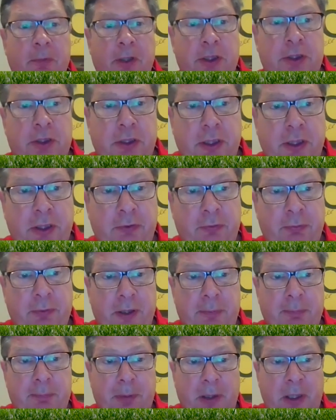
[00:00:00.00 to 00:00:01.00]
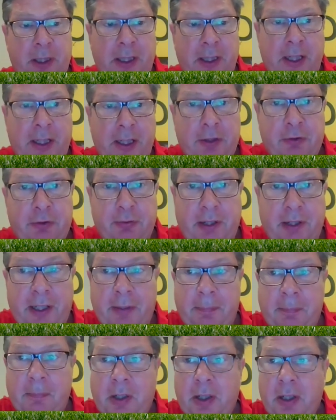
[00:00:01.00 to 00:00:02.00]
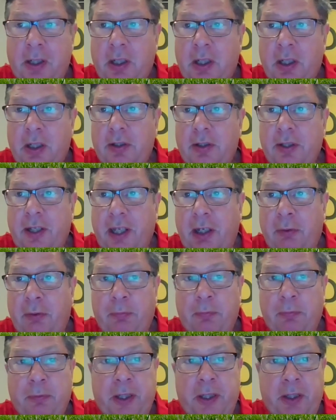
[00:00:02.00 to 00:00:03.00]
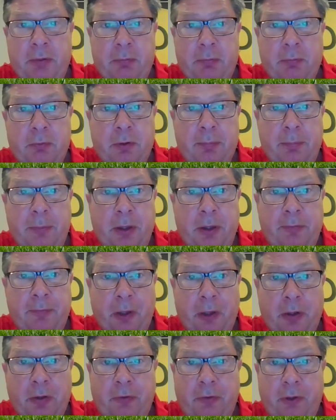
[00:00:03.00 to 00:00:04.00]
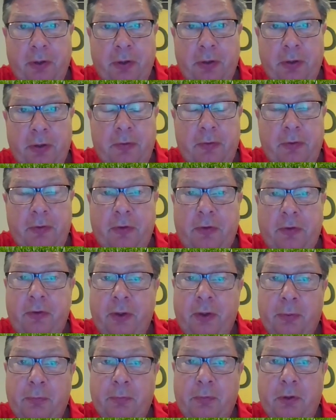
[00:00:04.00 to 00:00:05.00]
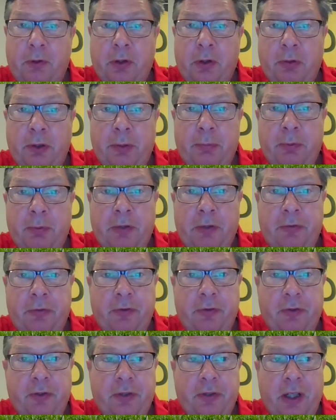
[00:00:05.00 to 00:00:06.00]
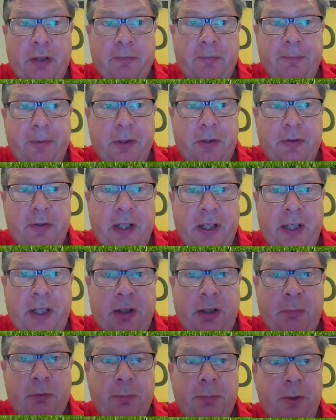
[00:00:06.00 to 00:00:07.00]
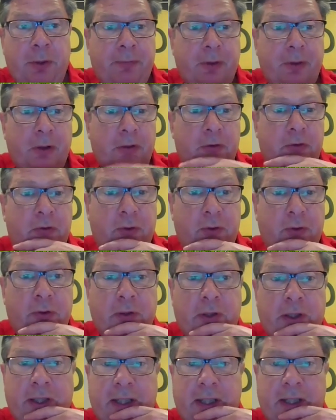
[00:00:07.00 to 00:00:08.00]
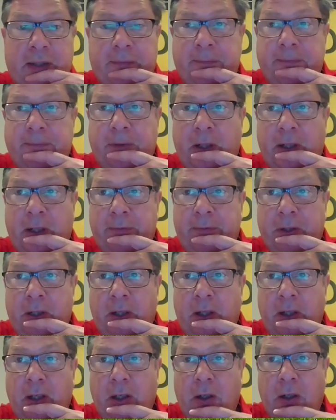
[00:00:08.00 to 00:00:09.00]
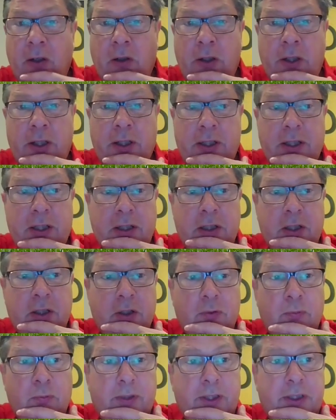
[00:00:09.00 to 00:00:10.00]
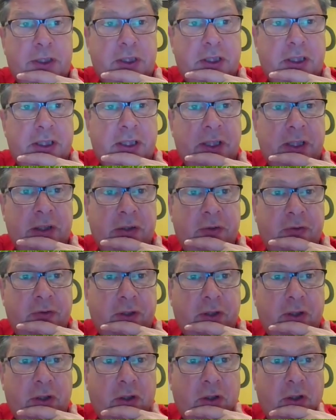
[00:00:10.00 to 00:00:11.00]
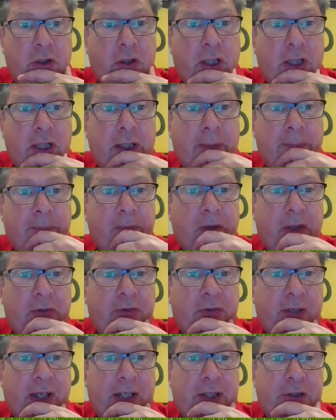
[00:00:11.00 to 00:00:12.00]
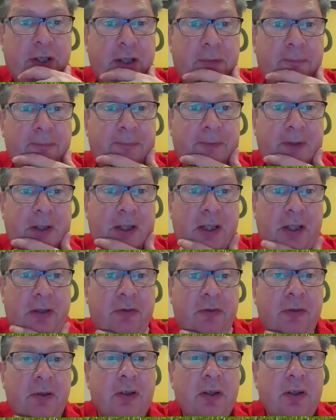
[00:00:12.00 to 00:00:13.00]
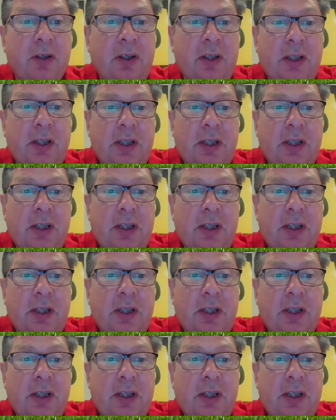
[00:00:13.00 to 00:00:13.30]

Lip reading: which is ridden by Andrea. Now we will move on. So the group races are done for today, and we'll move on to the 5 o'clock, which is Sandringham and Fillies